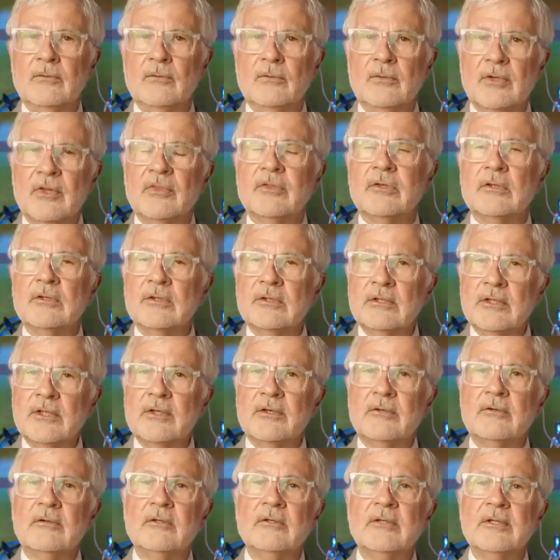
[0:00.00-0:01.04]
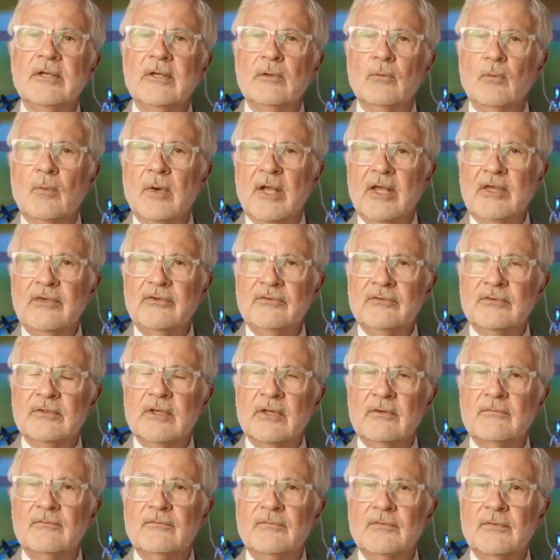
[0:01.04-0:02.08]
with literally
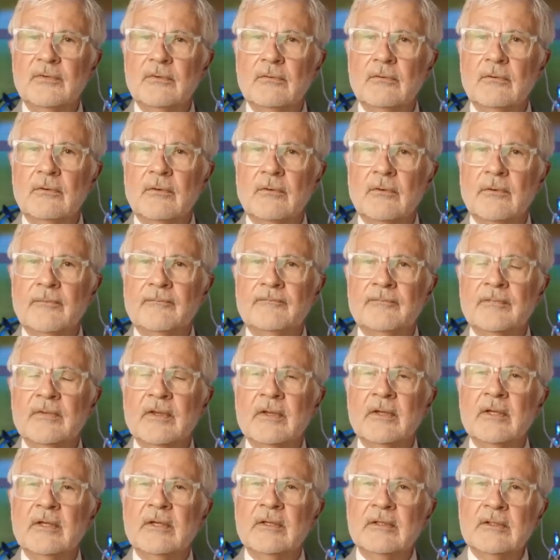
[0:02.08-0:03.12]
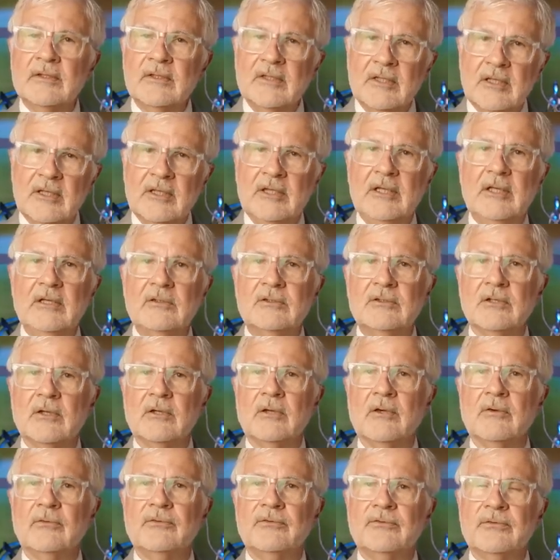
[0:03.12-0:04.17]
wasting fuel.
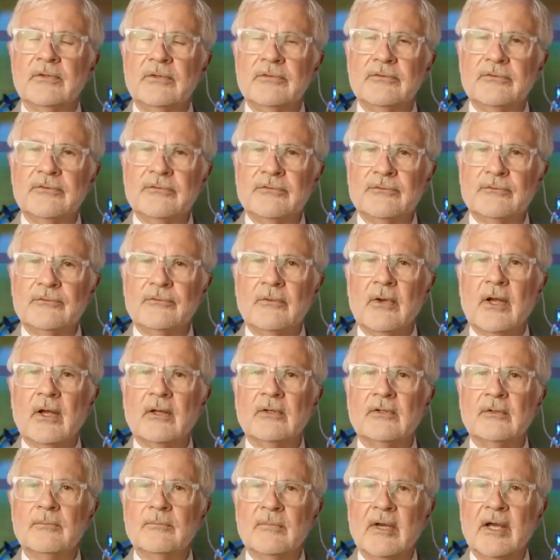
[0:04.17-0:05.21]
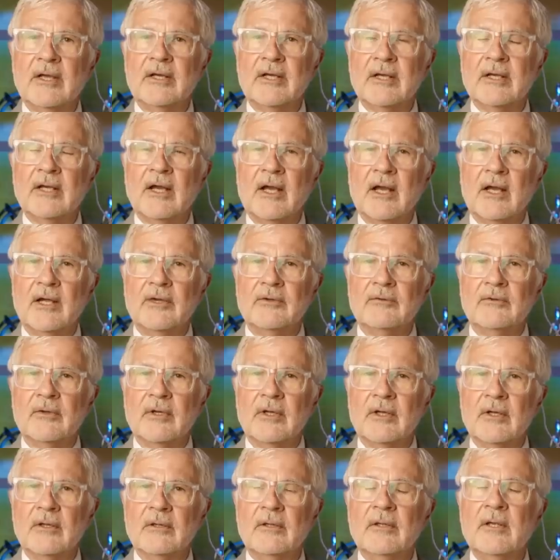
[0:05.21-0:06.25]
Ketones instruct
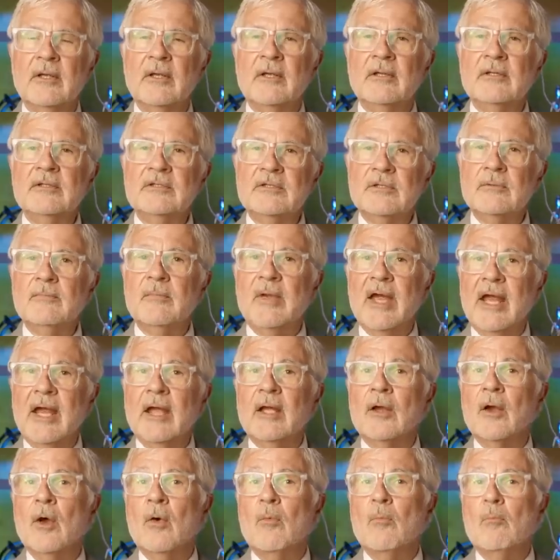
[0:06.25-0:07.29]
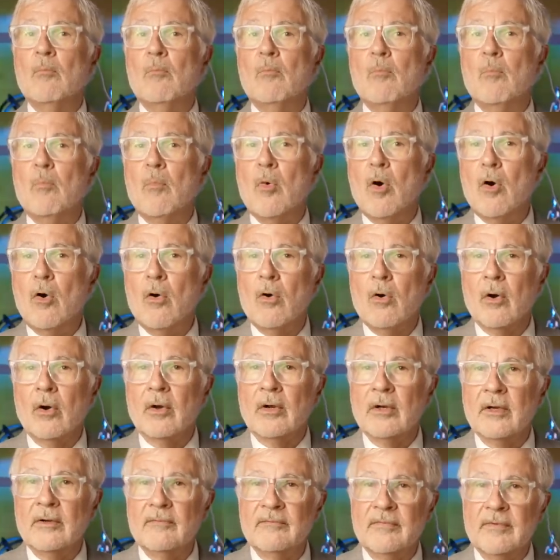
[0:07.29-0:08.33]
mitochondria to make
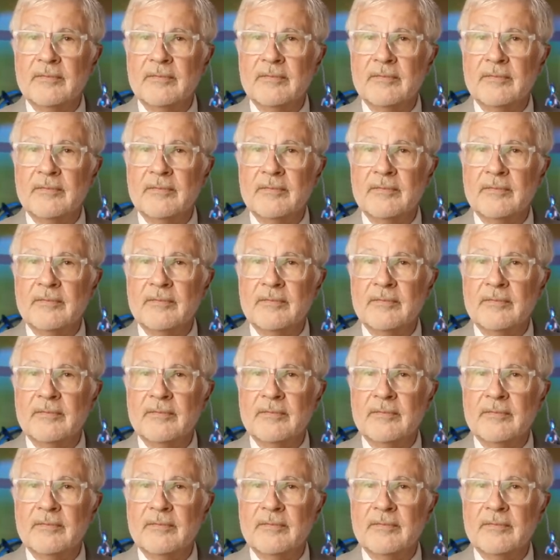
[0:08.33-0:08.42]
more of